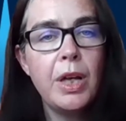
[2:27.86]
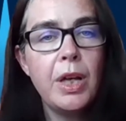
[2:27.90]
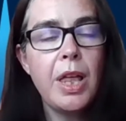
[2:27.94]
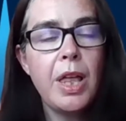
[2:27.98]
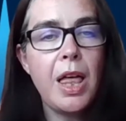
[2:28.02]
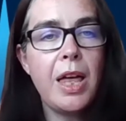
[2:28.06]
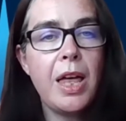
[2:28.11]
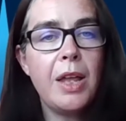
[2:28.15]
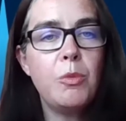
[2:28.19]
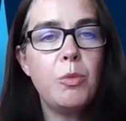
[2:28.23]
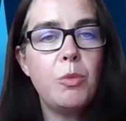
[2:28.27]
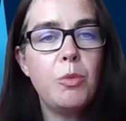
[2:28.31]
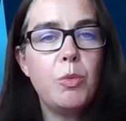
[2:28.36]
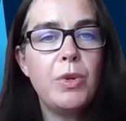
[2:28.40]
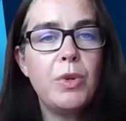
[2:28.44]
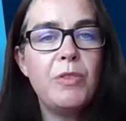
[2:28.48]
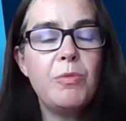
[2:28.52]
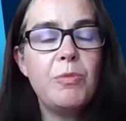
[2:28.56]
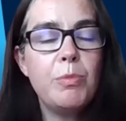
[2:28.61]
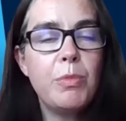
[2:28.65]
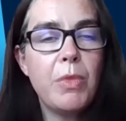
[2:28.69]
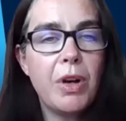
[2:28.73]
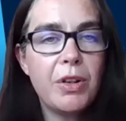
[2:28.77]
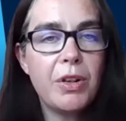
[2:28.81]
and we've
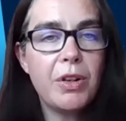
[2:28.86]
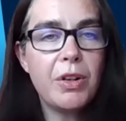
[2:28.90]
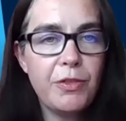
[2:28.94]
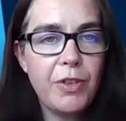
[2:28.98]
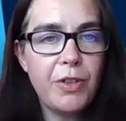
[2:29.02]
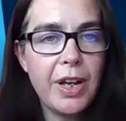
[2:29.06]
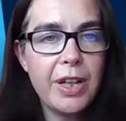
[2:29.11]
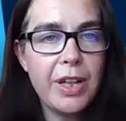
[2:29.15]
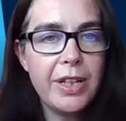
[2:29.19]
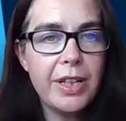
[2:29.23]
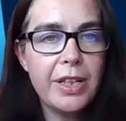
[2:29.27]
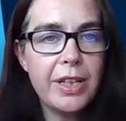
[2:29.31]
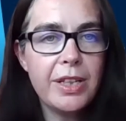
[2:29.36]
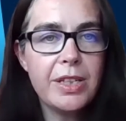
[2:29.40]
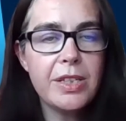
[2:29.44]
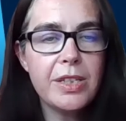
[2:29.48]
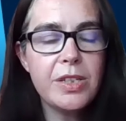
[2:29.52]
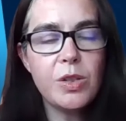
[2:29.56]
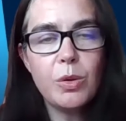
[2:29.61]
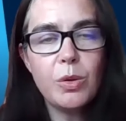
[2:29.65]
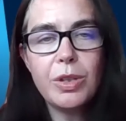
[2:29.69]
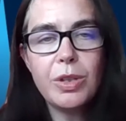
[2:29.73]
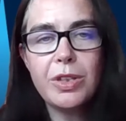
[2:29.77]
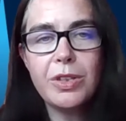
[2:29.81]
modified it
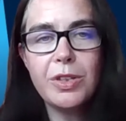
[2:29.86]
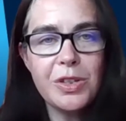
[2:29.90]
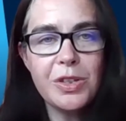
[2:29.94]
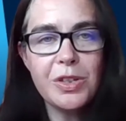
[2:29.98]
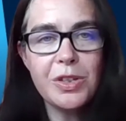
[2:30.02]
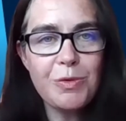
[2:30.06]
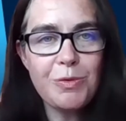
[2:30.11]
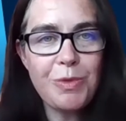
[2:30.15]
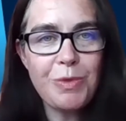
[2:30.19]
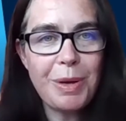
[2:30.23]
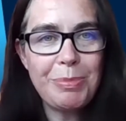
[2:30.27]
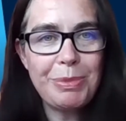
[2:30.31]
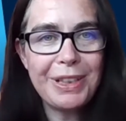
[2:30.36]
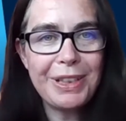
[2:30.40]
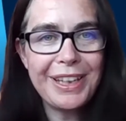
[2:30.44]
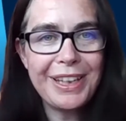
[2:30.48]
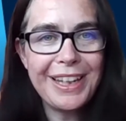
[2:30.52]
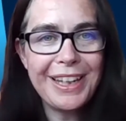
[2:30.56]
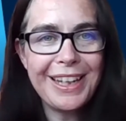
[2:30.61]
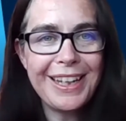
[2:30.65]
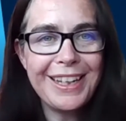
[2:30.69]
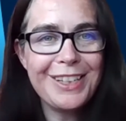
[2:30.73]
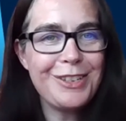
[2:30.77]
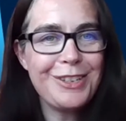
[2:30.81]
so it doesn't
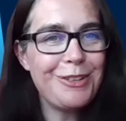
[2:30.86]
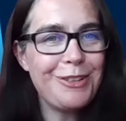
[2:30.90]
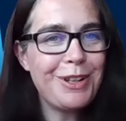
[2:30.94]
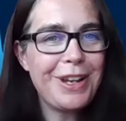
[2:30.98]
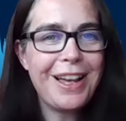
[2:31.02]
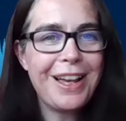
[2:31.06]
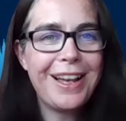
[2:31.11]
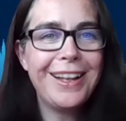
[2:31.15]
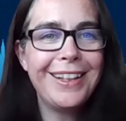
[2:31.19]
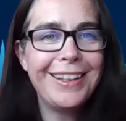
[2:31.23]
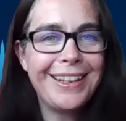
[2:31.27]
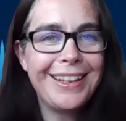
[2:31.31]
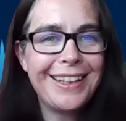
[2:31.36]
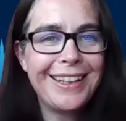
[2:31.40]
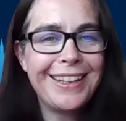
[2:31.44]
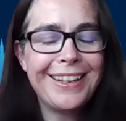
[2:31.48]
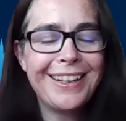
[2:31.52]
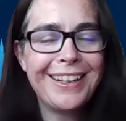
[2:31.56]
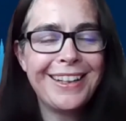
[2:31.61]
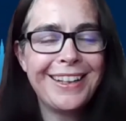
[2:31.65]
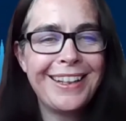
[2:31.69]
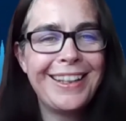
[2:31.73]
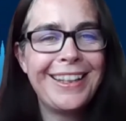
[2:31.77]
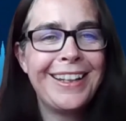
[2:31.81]
replicate. You can't get a
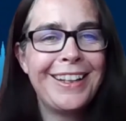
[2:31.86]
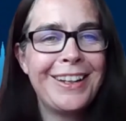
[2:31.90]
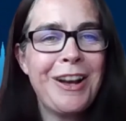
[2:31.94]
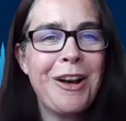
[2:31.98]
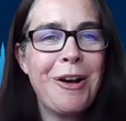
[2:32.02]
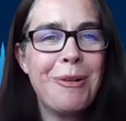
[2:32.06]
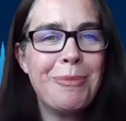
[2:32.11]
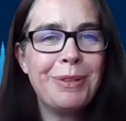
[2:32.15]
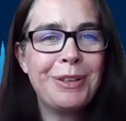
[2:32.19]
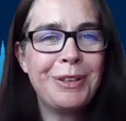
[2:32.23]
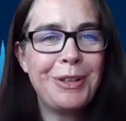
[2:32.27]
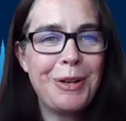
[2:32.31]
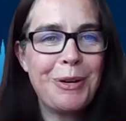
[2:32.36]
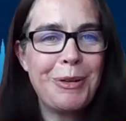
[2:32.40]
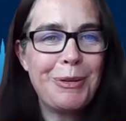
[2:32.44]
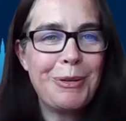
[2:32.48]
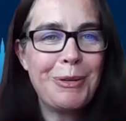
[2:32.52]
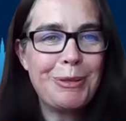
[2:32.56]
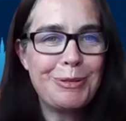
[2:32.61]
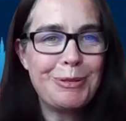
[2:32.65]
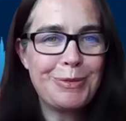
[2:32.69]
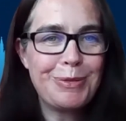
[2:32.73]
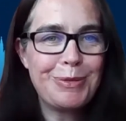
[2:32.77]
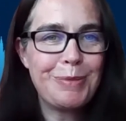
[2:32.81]
common
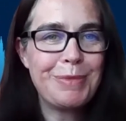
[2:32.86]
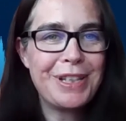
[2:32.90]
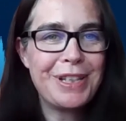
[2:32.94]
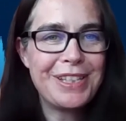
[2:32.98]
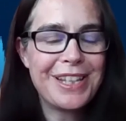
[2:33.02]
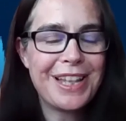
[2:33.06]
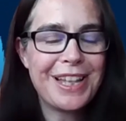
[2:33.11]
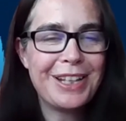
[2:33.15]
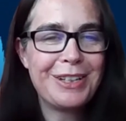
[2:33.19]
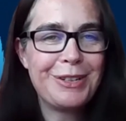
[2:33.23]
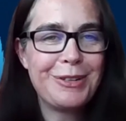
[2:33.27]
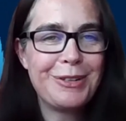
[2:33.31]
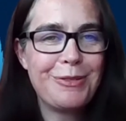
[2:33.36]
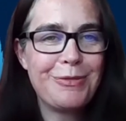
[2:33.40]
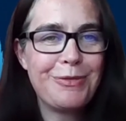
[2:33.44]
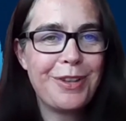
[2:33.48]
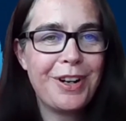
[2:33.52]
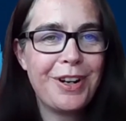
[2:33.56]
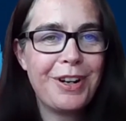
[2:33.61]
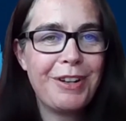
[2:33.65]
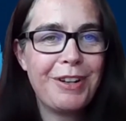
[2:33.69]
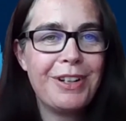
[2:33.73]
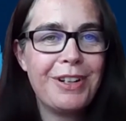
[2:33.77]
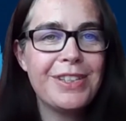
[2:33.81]
cold from this
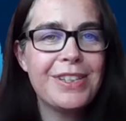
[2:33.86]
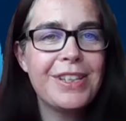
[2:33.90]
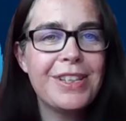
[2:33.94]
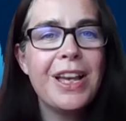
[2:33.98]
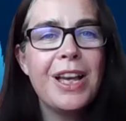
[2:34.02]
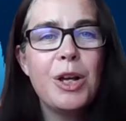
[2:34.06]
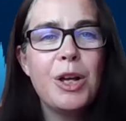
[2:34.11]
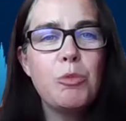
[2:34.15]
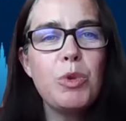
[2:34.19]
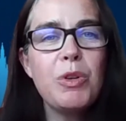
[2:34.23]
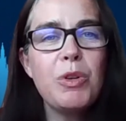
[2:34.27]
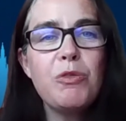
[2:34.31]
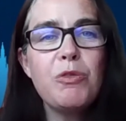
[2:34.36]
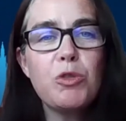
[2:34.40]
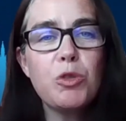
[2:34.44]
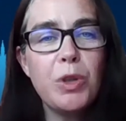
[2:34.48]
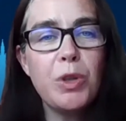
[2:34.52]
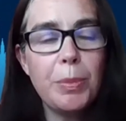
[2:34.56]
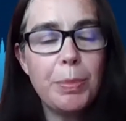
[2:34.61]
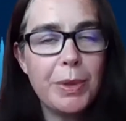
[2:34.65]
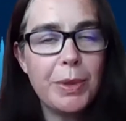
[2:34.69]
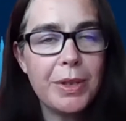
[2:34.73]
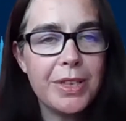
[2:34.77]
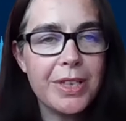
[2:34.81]
adenovirus. We've
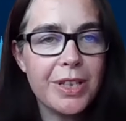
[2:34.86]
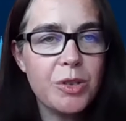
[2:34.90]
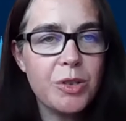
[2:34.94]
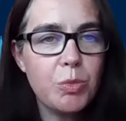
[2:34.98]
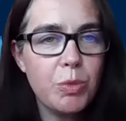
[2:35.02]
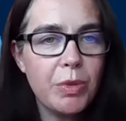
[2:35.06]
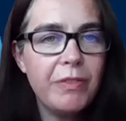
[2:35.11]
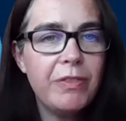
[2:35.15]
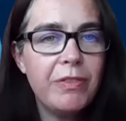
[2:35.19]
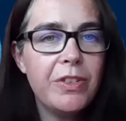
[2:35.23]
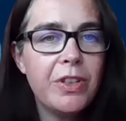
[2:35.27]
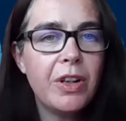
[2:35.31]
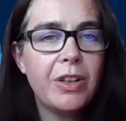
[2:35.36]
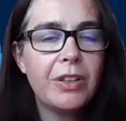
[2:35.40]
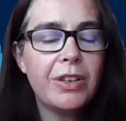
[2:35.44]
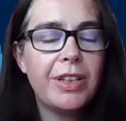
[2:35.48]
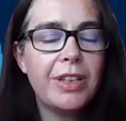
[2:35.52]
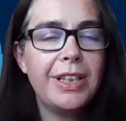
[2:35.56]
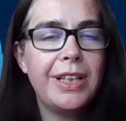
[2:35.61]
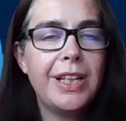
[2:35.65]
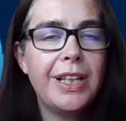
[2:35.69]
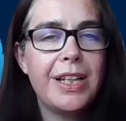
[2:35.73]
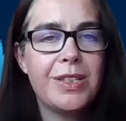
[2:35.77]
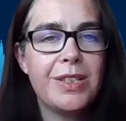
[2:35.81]
crippled it, we've knocked the
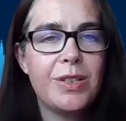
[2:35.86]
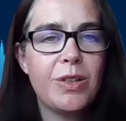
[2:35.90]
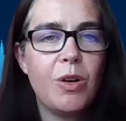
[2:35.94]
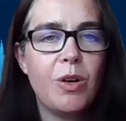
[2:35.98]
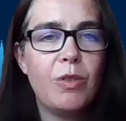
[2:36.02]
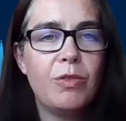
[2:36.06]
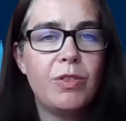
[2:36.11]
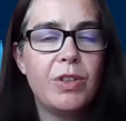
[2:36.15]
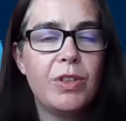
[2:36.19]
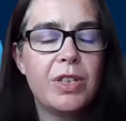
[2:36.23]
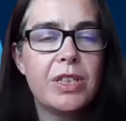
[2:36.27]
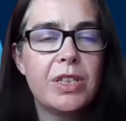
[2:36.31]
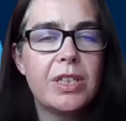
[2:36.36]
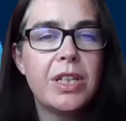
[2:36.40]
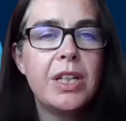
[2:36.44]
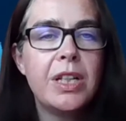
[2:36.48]
legs off it.